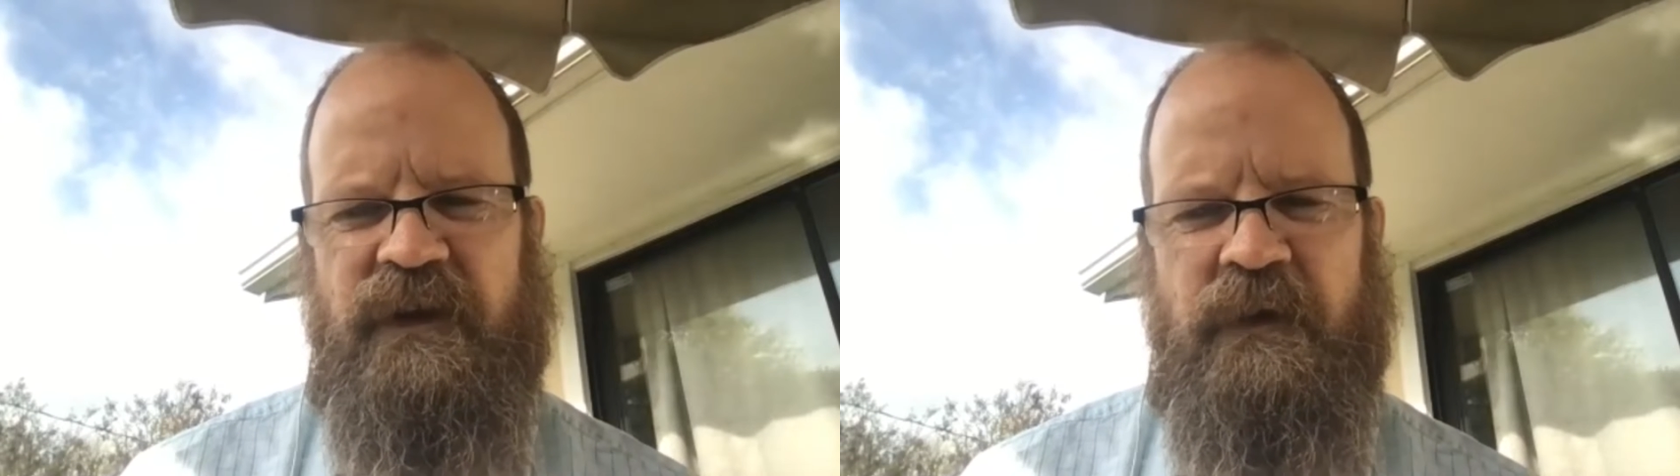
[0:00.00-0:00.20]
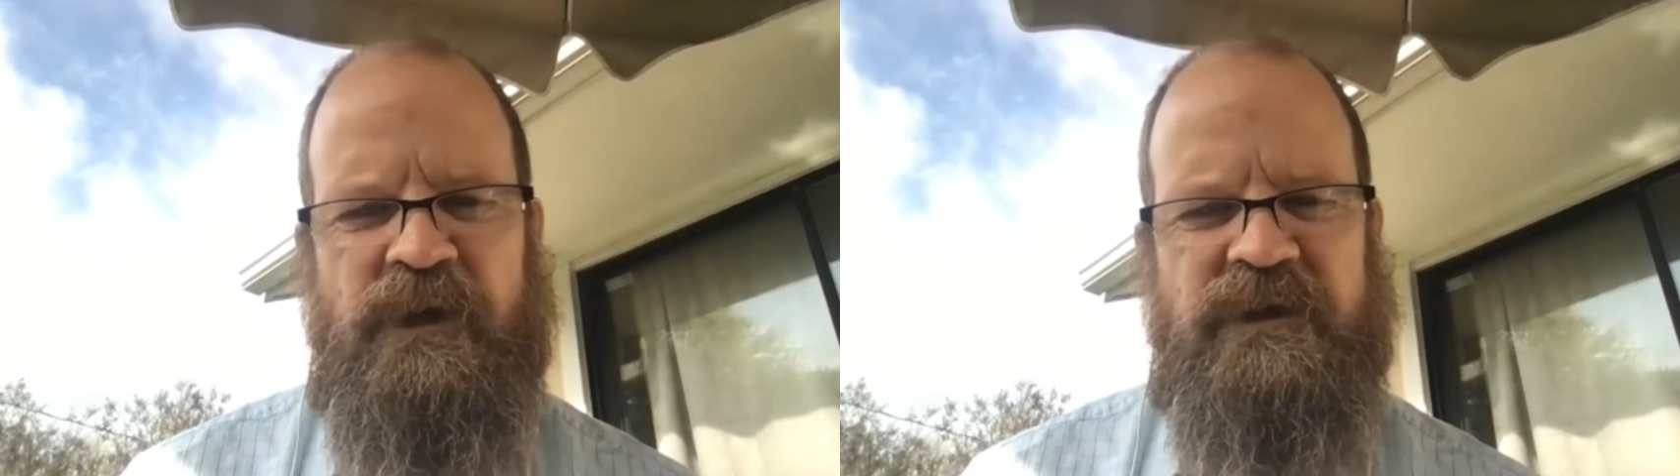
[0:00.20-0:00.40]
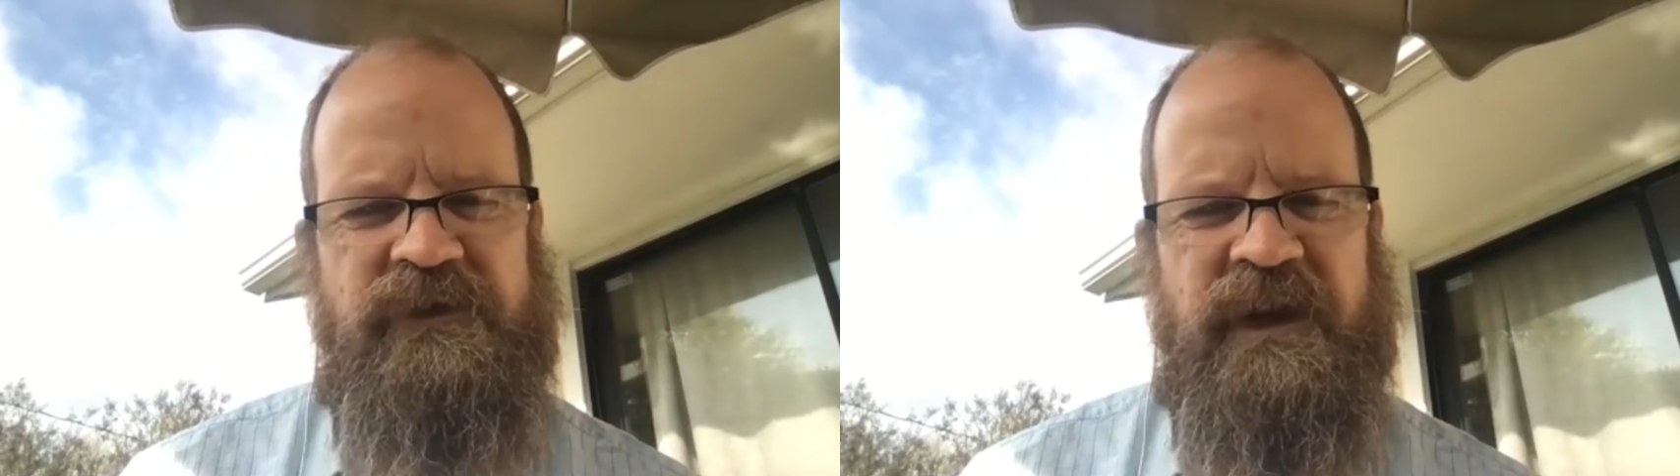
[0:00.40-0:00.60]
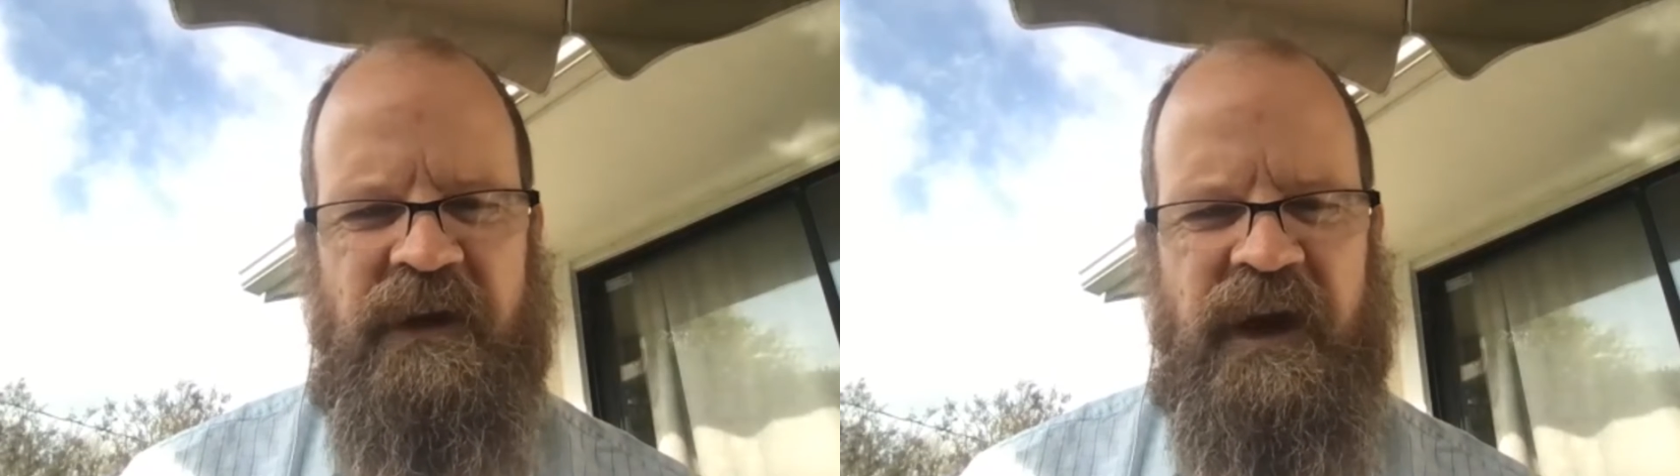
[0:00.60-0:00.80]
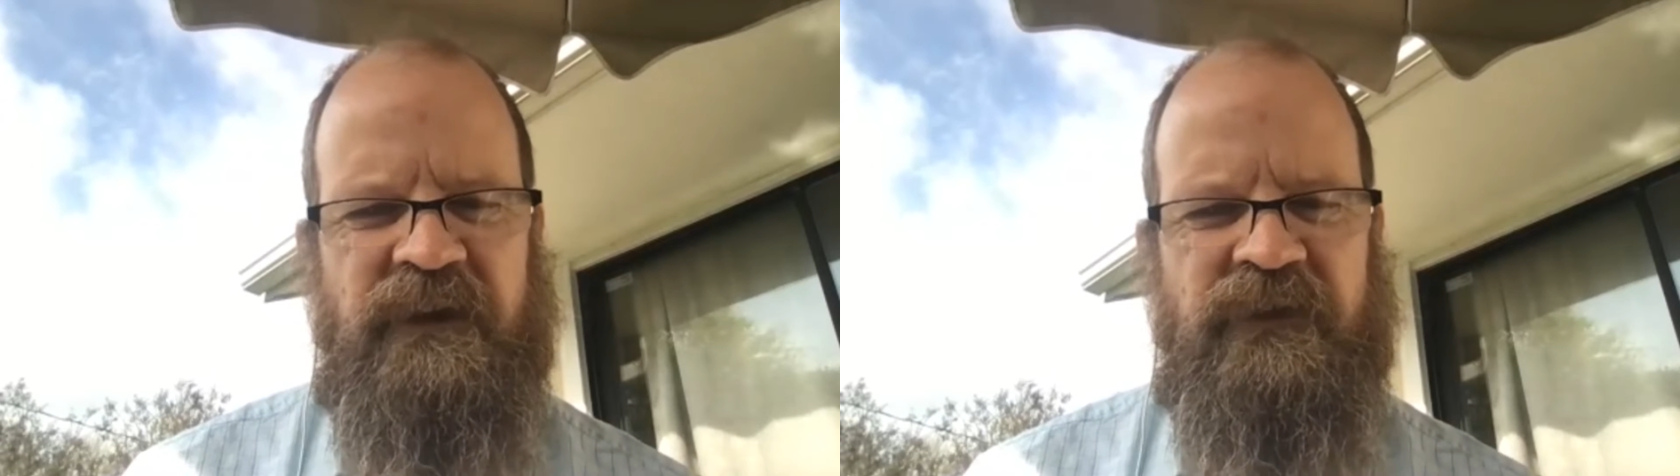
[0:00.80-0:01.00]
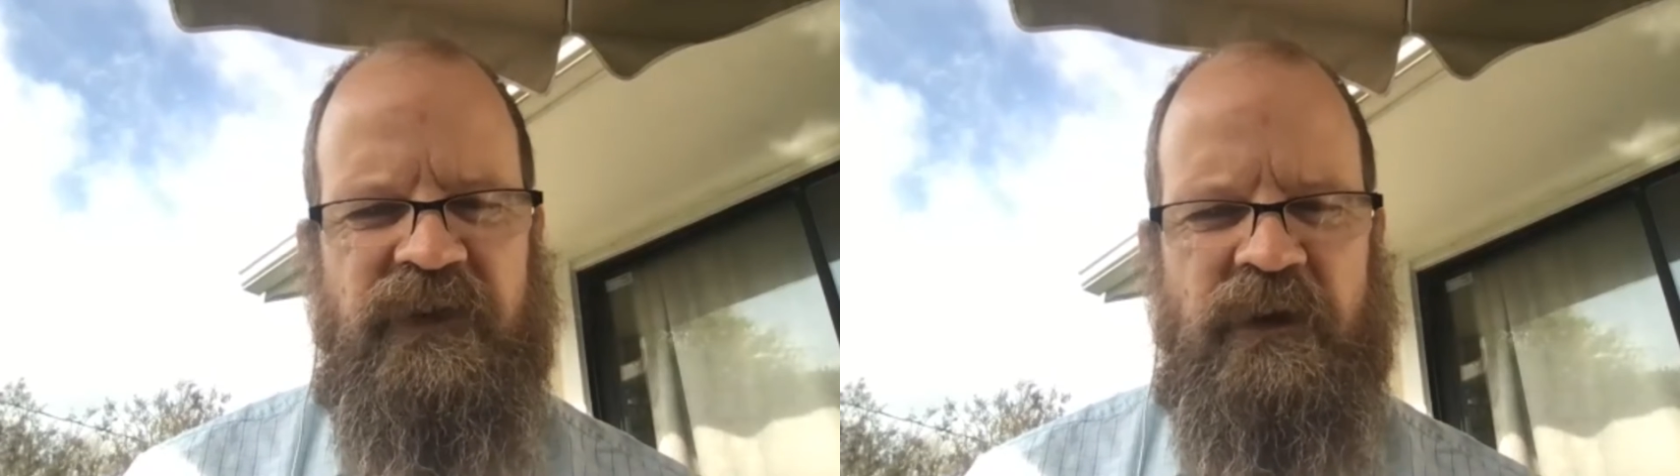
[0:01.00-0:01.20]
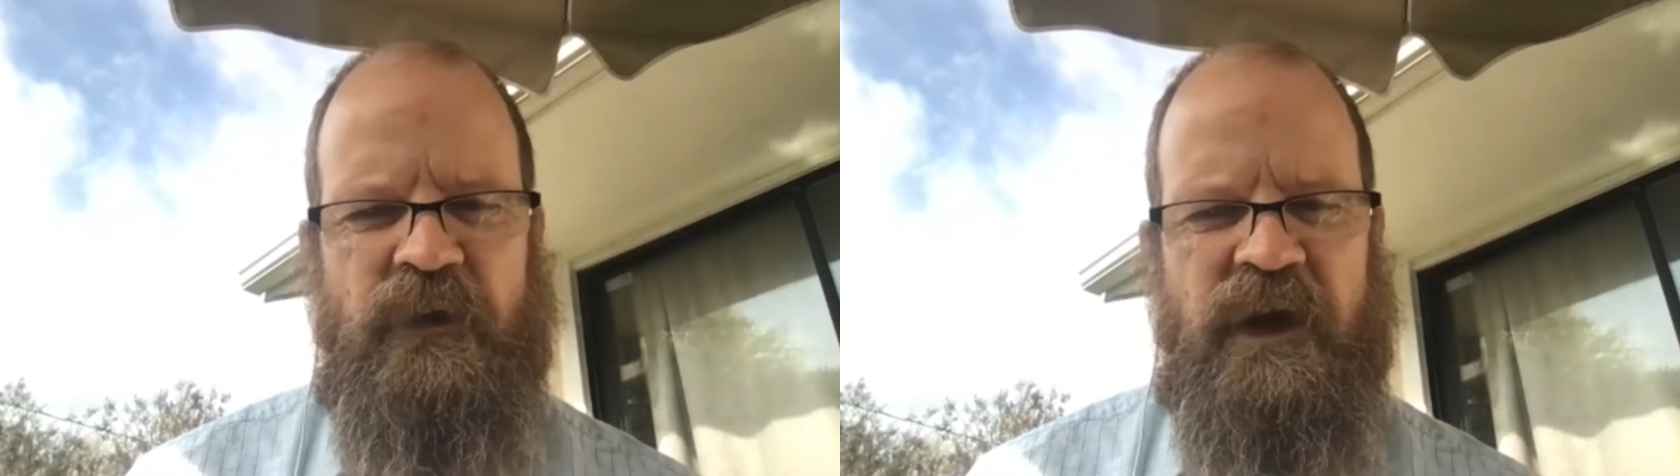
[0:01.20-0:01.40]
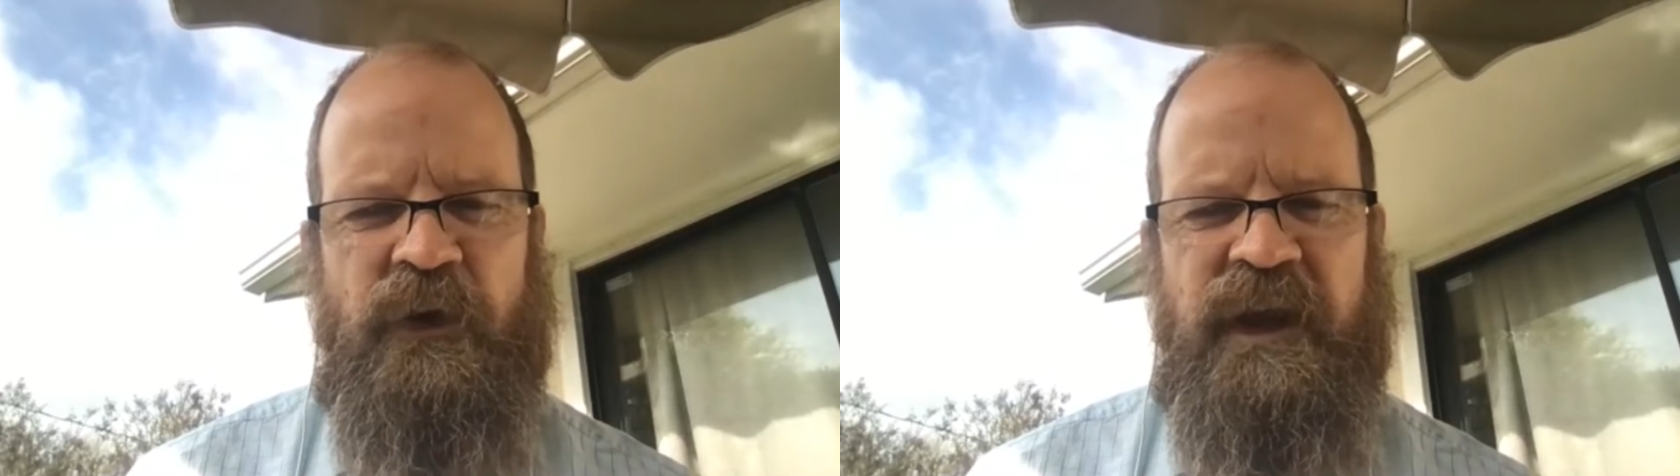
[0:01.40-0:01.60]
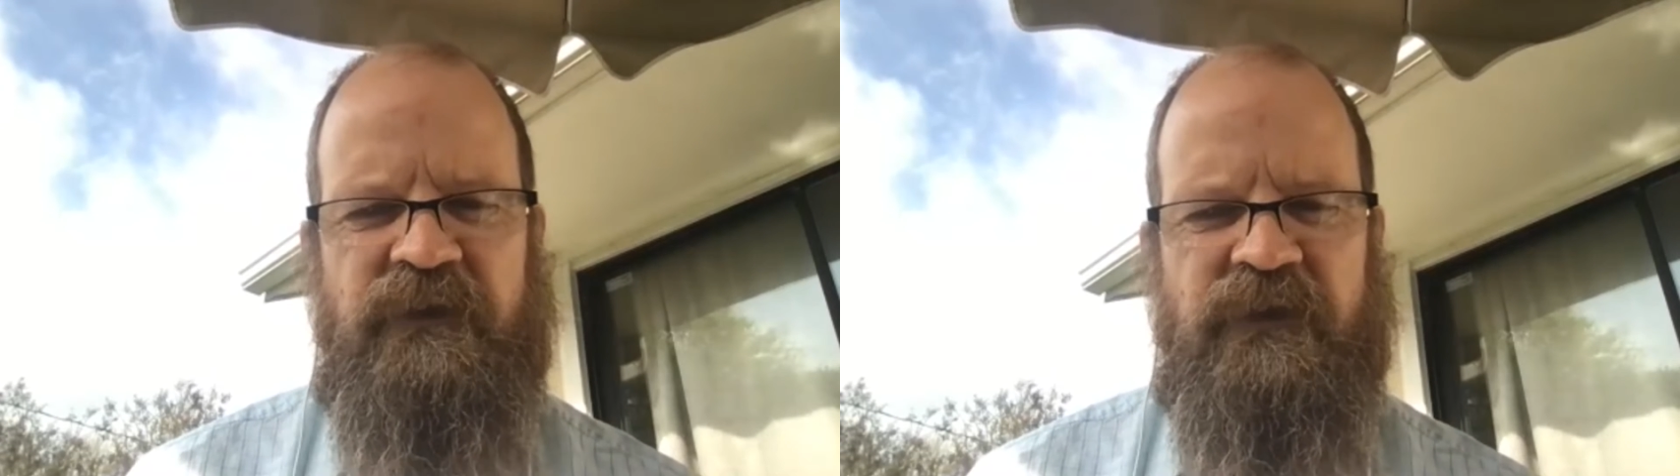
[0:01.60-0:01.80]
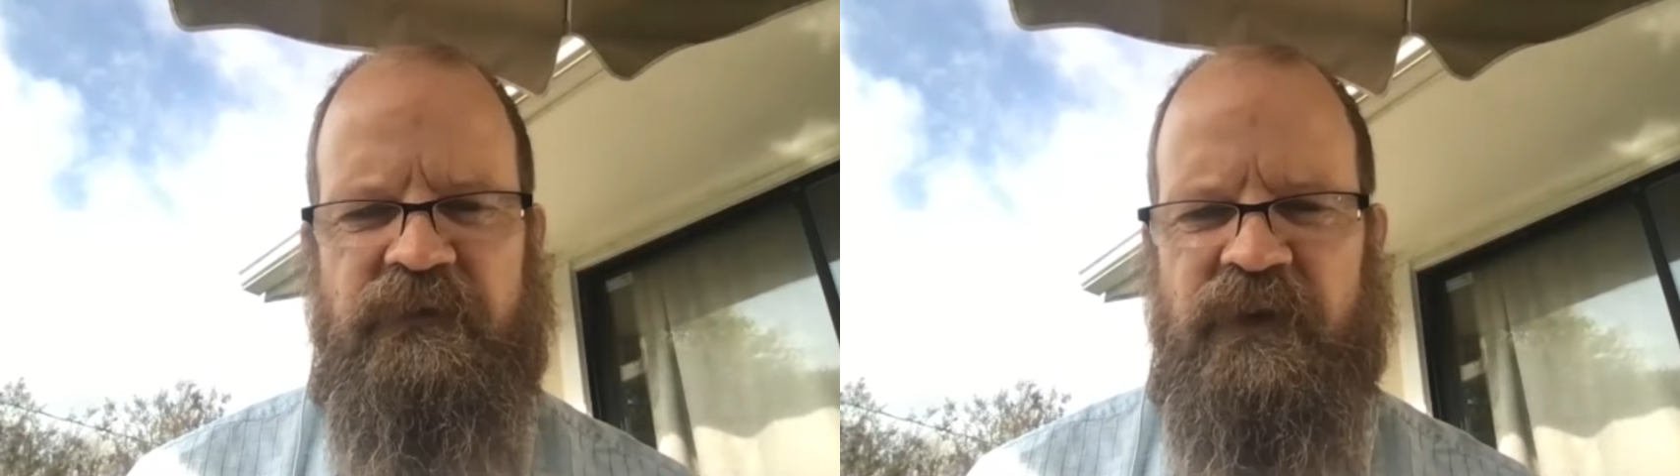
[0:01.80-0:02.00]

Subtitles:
and commercial areas into a cohesive